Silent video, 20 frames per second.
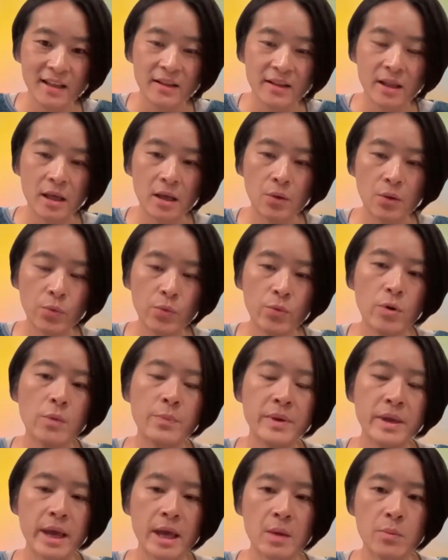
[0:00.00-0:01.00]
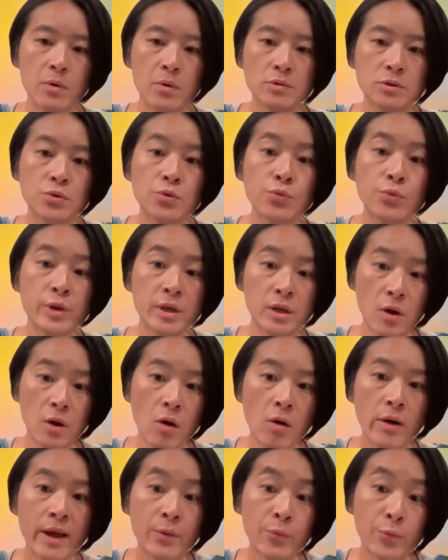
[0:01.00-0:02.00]
then we will be able to
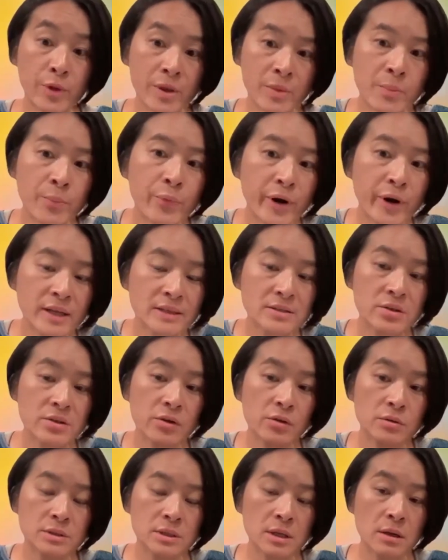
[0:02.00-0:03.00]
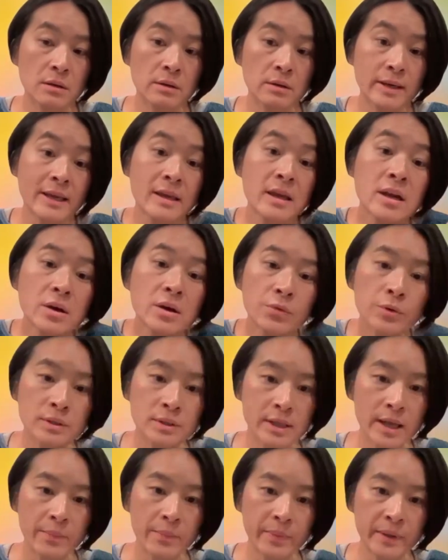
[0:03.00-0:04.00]
recall and embrace those
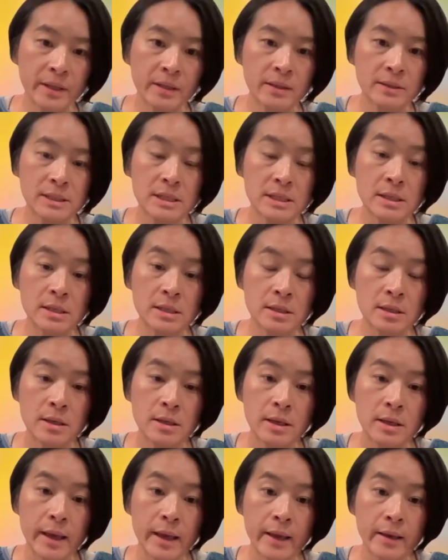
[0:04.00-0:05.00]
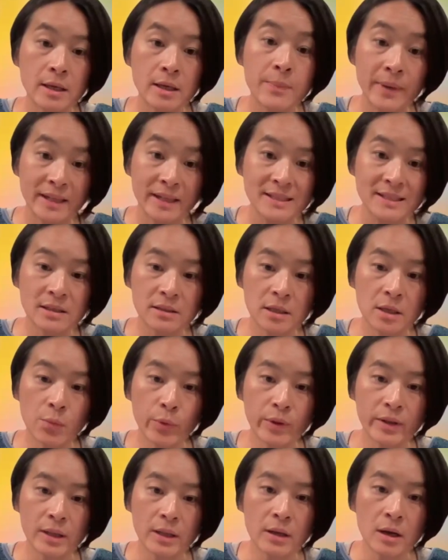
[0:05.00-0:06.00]
inherent ability and capacity
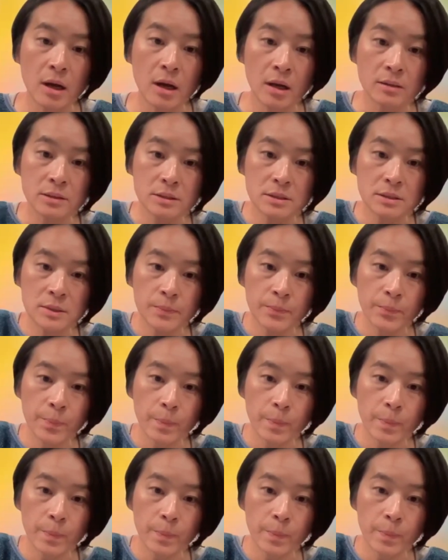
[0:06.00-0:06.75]
within us.